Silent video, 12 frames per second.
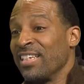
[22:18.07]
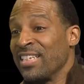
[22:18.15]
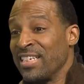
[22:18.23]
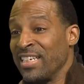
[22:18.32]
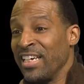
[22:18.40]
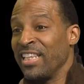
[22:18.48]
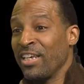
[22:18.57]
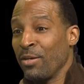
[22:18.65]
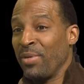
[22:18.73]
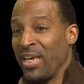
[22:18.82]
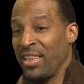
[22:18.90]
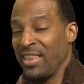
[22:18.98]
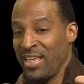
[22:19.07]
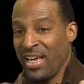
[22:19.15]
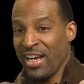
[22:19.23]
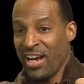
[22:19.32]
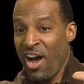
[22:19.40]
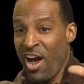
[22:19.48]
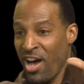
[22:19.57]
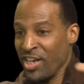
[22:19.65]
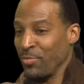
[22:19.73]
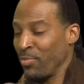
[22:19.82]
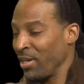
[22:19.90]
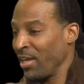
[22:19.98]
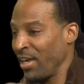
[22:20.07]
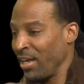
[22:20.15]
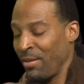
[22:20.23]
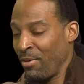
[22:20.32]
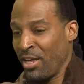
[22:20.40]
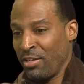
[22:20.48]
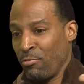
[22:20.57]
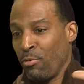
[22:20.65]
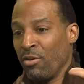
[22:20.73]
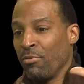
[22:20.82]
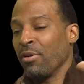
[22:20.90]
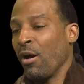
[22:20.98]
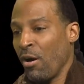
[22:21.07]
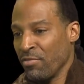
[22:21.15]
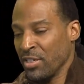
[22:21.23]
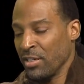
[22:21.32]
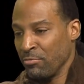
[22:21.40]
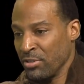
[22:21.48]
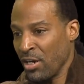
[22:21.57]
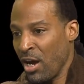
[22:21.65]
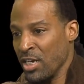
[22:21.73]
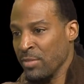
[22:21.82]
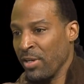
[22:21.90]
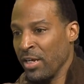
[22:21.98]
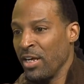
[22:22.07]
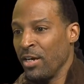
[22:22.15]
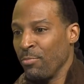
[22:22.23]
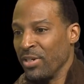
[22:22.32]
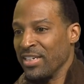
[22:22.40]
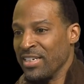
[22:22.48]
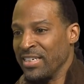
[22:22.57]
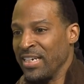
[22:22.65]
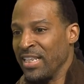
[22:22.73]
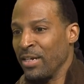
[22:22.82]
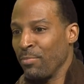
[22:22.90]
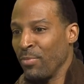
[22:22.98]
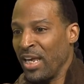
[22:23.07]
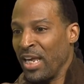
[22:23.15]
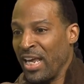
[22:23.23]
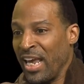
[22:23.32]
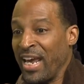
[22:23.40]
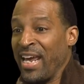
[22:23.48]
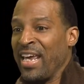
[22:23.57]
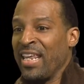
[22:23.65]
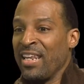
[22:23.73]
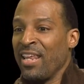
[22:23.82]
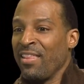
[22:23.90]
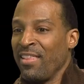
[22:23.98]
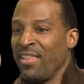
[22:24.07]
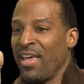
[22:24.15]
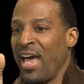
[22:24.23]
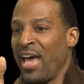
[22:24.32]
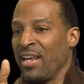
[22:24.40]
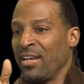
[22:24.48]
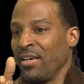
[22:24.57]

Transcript: see them in that cosplay, well, obviously there was cosplay, but to see them in that